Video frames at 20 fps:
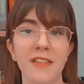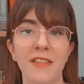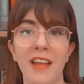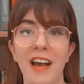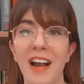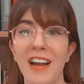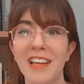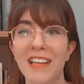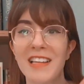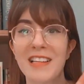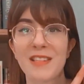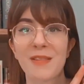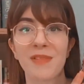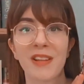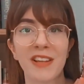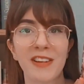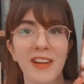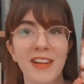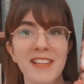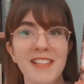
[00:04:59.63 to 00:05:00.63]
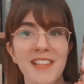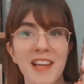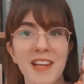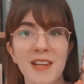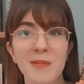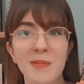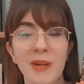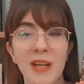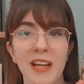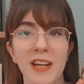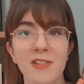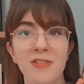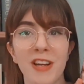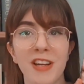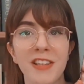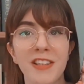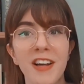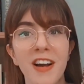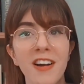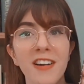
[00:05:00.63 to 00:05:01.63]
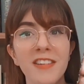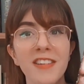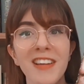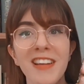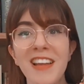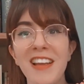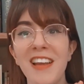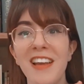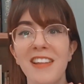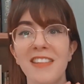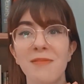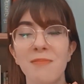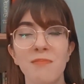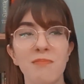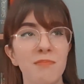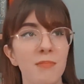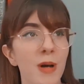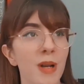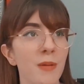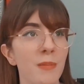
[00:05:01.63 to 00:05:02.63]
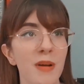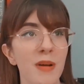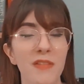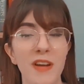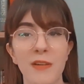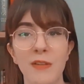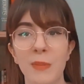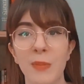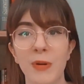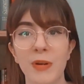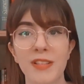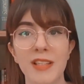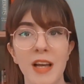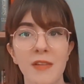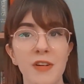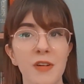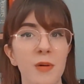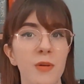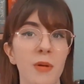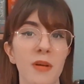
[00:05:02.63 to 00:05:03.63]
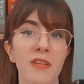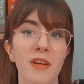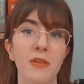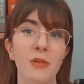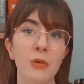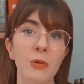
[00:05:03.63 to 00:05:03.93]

that is something like Saint by Adrienne Young. One of my favourite books ever, one of my favourite